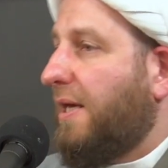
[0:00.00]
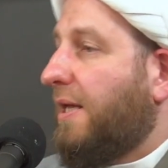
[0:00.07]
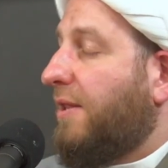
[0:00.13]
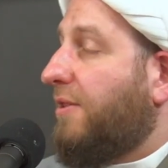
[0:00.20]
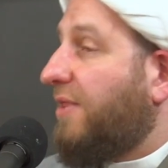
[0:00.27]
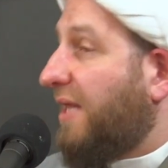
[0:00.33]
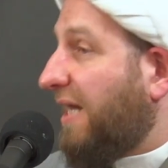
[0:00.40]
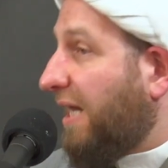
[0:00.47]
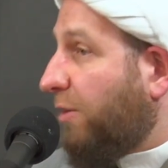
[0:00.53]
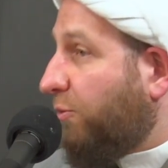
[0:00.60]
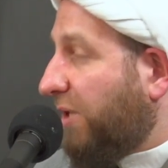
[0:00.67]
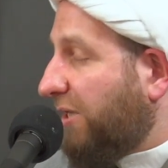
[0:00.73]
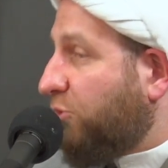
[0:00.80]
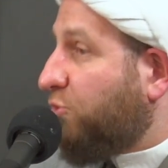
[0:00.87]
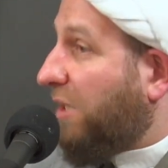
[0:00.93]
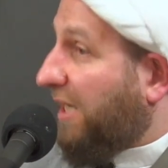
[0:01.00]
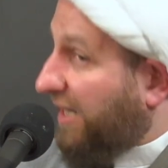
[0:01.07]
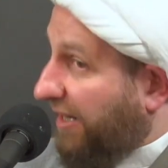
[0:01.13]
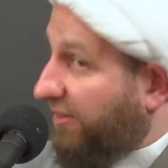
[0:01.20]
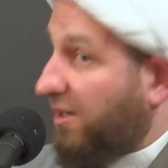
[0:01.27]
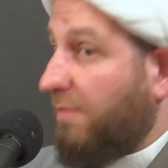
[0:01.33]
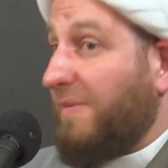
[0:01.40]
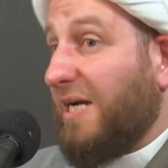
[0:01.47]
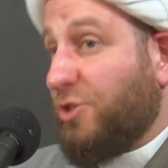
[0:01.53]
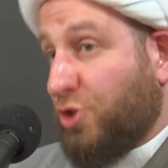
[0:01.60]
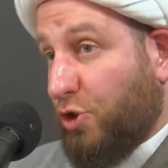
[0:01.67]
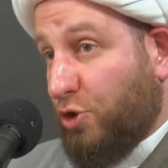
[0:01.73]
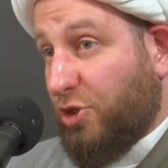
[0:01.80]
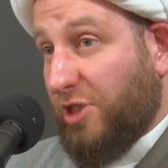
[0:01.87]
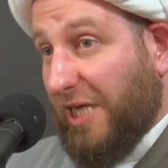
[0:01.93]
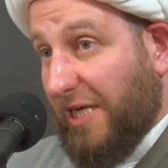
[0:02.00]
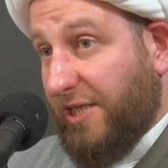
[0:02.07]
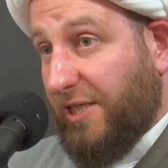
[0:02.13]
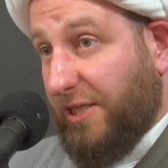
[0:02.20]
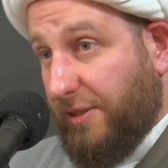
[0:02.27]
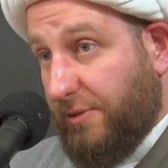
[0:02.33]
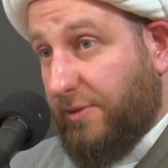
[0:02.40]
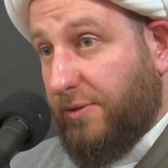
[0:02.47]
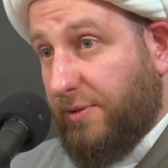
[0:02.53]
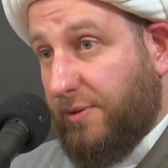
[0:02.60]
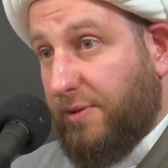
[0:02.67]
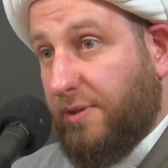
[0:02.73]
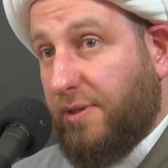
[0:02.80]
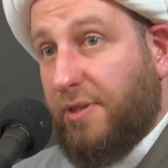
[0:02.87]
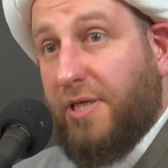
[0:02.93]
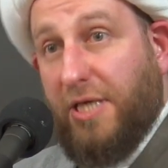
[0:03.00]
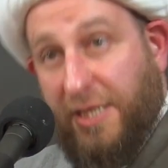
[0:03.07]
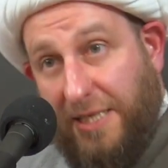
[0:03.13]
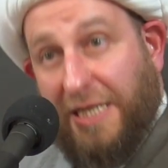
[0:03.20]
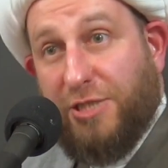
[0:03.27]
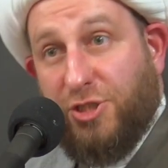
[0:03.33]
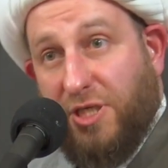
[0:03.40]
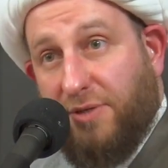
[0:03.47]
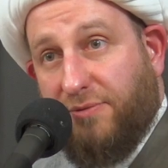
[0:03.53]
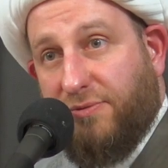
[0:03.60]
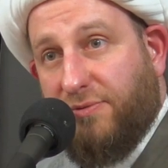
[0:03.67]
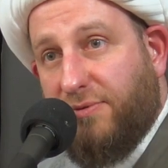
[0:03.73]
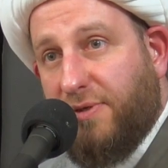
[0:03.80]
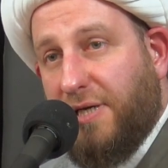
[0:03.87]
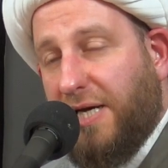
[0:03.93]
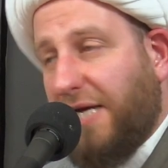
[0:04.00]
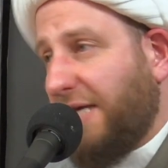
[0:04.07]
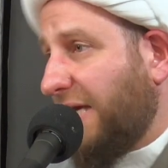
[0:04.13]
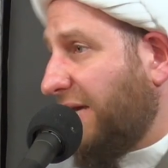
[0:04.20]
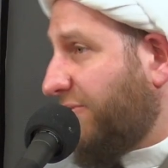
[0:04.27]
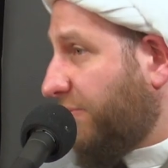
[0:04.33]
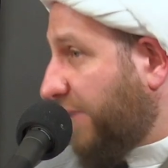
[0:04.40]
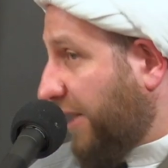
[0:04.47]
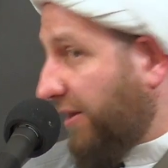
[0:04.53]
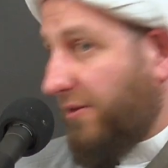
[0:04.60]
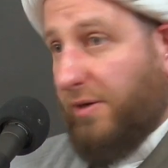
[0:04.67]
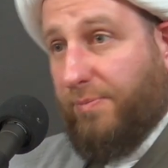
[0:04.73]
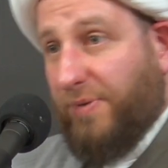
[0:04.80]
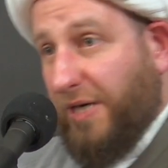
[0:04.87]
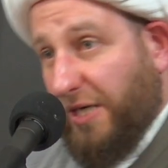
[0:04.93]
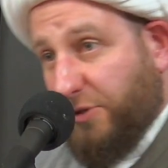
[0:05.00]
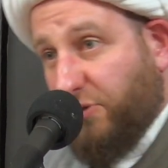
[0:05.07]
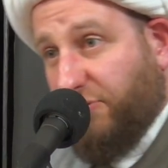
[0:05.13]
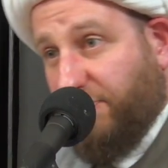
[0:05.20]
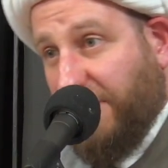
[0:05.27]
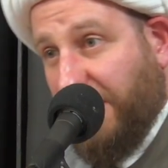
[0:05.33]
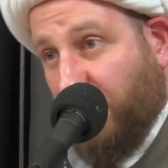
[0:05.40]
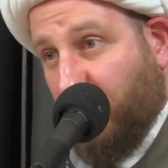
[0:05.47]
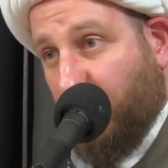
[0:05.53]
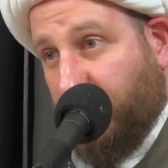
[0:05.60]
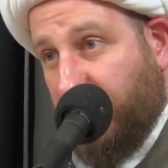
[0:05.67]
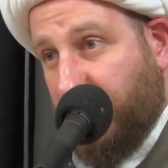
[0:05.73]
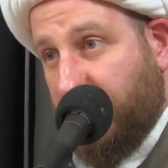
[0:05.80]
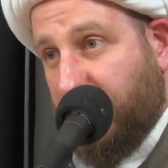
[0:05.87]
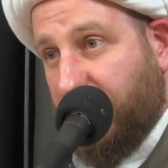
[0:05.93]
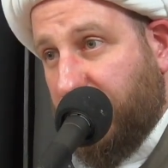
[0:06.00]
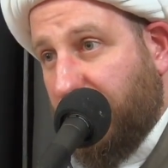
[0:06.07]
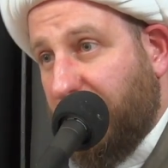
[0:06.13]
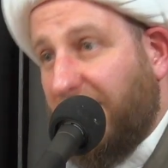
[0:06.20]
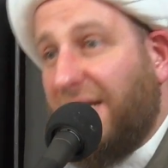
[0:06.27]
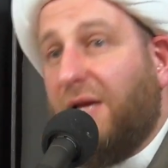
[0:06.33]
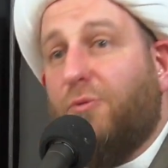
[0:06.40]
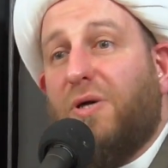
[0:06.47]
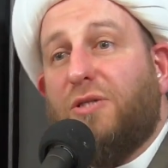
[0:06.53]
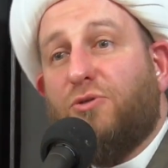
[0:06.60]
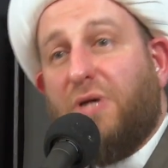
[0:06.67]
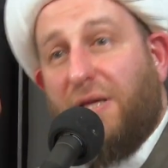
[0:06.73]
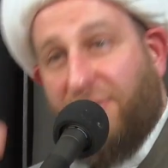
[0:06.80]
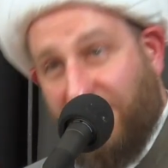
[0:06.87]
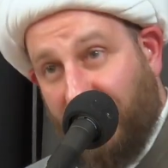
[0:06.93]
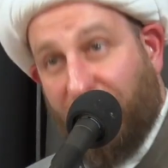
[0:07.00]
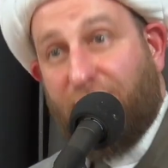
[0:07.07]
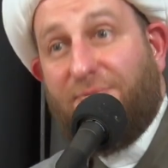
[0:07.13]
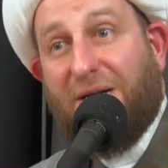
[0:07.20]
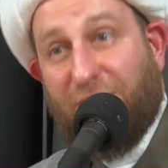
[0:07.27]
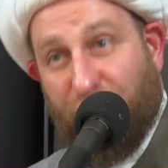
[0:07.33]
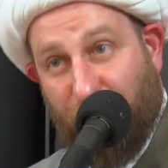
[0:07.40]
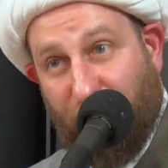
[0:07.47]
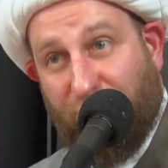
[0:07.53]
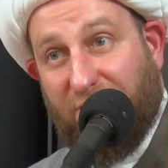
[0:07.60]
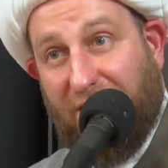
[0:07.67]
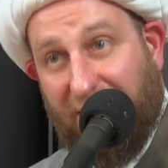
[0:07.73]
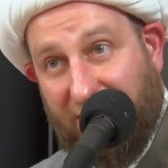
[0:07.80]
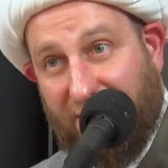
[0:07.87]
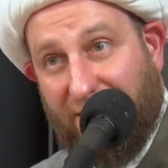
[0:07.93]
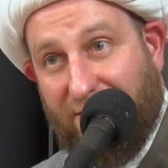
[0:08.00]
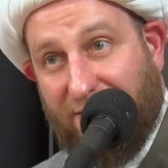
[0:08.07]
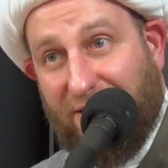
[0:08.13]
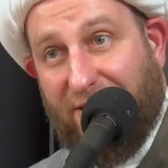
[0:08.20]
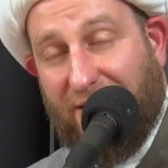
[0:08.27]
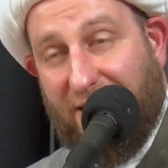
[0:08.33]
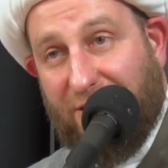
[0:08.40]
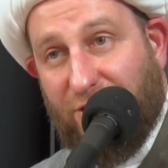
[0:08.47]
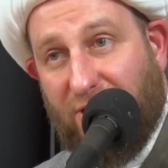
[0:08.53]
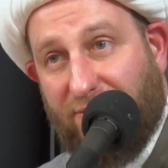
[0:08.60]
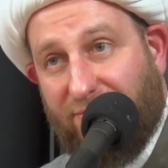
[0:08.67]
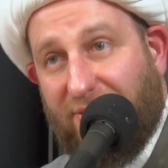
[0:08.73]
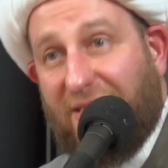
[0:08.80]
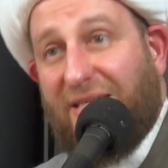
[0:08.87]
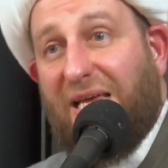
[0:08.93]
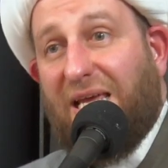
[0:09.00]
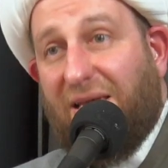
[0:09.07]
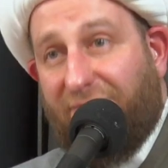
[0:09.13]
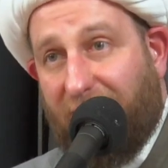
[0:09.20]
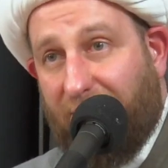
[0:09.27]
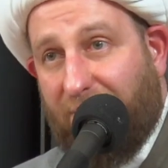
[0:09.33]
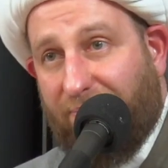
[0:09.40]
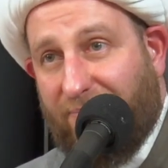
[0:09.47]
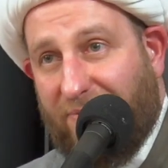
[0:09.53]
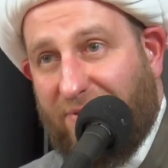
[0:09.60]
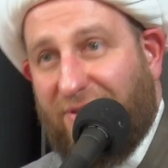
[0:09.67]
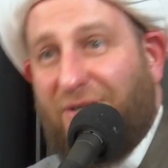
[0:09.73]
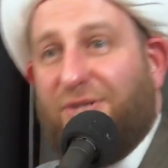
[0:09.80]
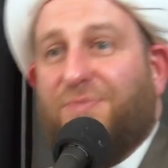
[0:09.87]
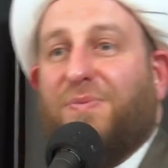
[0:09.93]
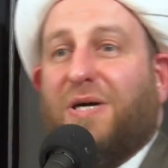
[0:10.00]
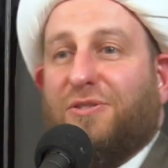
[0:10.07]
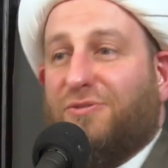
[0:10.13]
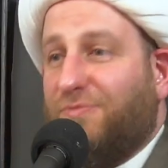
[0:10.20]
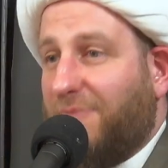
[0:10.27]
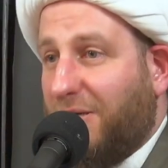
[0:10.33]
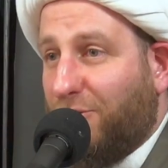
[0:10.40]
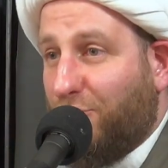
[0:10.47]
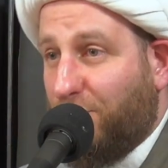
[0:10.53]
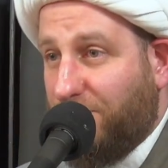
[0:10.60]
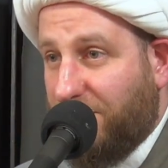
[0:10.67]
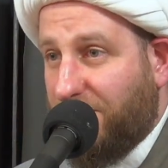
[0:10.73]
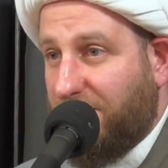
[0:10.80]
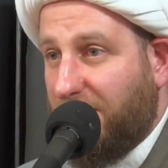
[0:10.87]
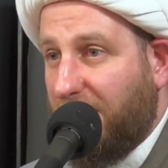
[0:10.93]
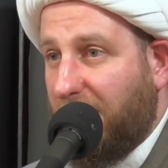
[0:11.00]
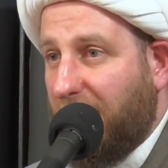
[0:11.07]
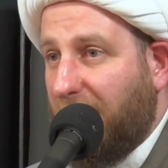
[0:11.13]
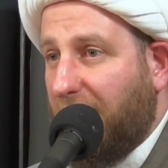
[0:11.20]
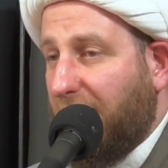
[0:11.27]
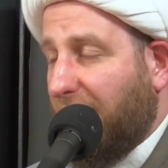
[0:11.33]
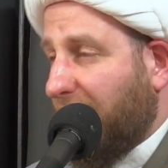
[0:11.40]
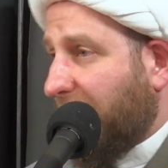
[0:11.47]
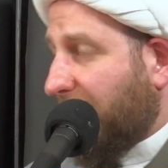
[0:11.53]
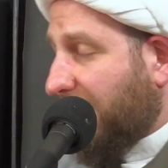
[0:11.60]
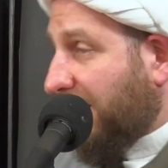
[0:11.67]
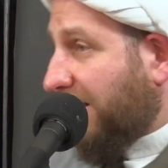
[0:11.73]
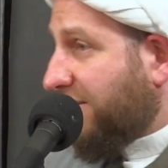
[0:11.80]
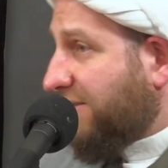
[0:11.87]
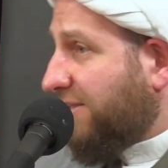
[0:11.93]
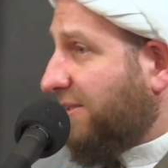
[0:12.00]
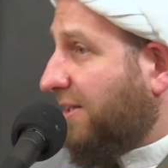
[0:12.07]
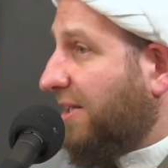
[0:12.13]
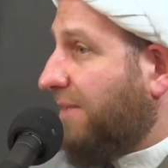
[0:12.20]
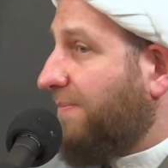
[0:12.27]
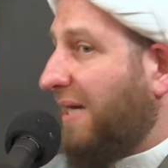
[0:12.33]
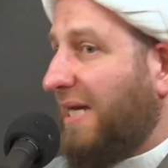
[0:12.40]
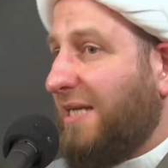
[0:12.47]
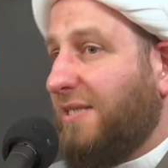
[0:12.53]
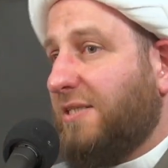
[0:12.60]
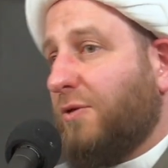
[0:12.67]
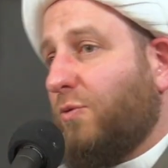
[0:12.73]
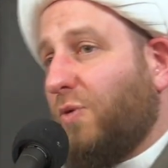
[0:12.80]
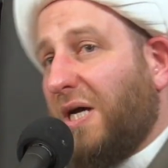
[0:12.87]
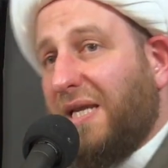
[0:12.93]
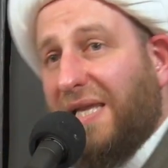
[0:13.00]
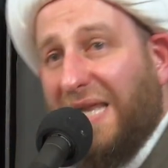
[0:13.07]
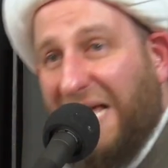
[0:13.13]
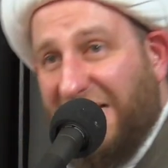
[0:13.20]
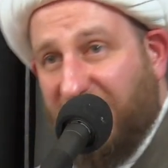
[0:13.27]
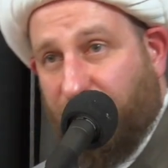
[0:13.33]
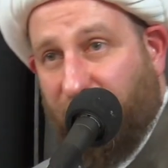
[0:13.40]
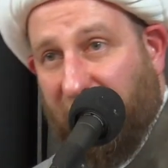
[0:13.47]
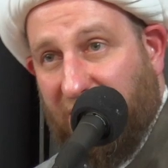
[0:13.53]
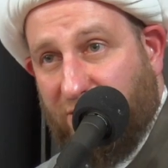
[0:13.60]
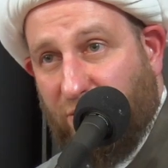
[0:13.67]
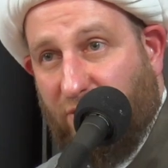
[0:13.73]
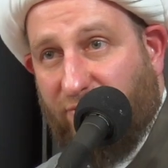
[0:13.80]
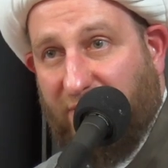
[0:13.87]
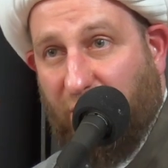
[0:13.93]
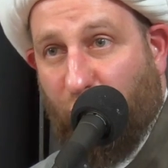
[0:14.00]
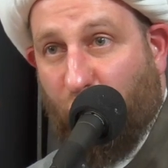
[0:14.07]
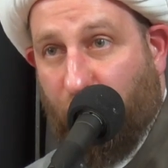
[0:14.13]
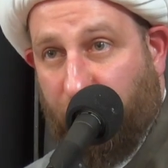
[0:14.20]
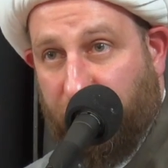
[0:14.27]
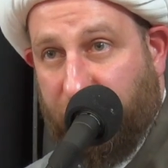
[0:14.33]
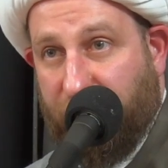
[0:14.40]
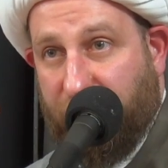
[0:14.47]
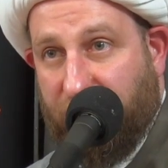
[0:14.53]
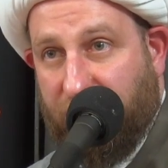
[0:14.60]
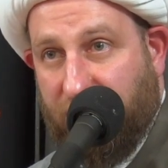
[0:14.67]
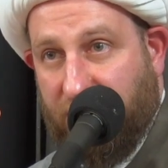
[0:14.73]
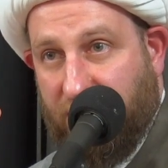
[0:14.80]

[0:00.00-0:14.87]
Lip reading: Then I went to another marja' al-taqlid in Najaf. I gave him another part of my khumus. Then I went to a third marja' al-taqlid in Najaf, and I gave him a third part of my khums. There still remained one last part of the khumus.